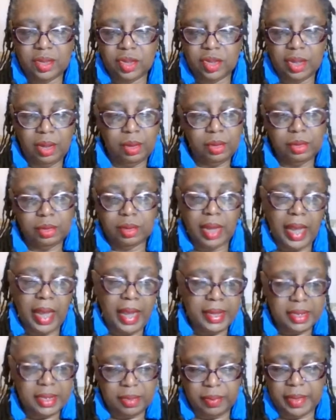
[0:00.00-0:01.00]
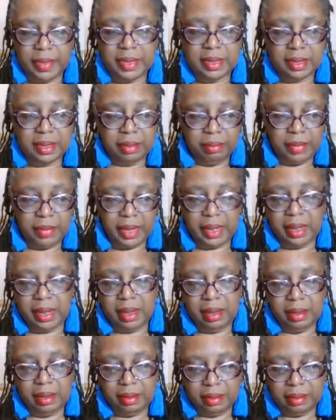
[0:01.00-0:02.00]
showed I spent some
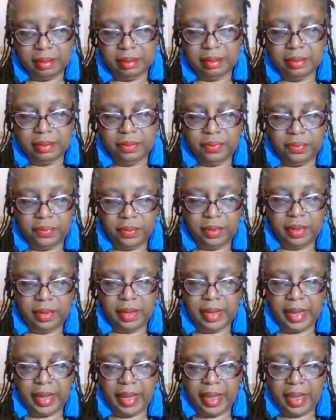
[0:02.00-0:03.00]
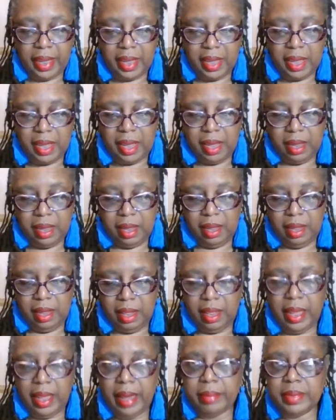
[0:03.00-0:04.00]
money for a
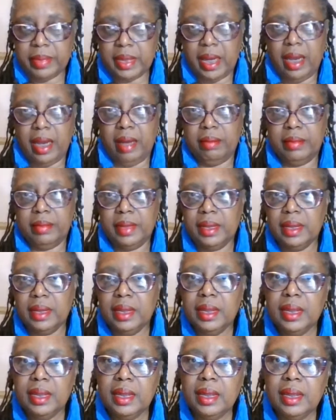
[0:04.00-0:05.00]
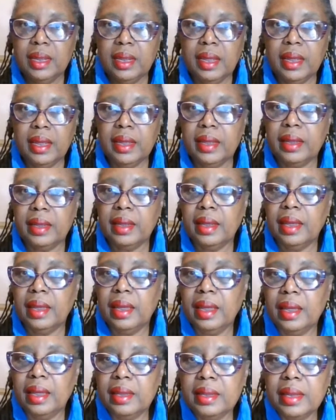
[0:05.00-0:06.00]
laptop.
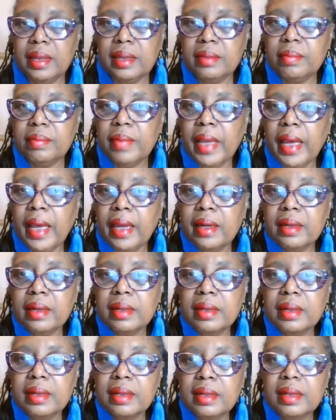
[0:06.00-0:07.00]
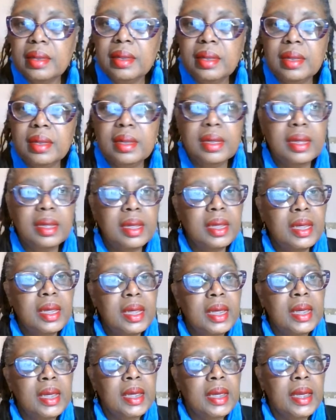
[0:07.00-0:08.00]
It doesn't matter.
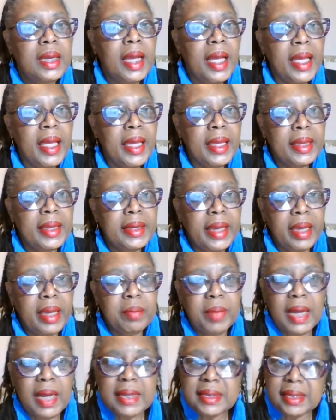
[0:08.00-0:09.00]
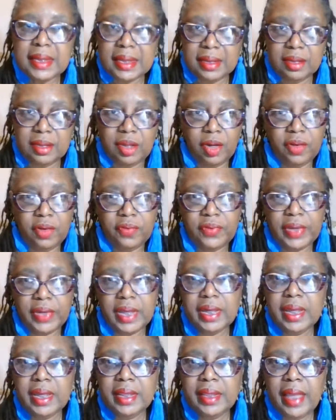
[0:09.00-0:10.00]
And Nightbot says, don't
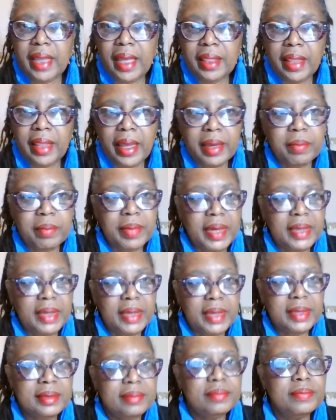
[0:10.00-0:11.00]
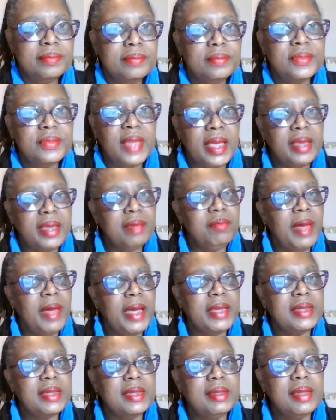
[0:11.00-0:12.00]
forget to hit that like button. Thank you,
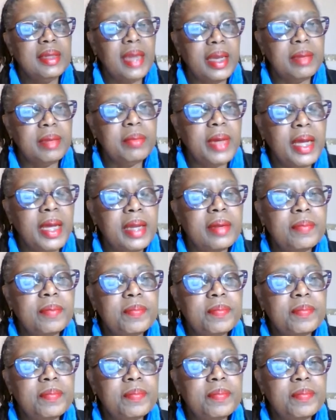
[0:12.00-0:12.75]
bye, Nightbot.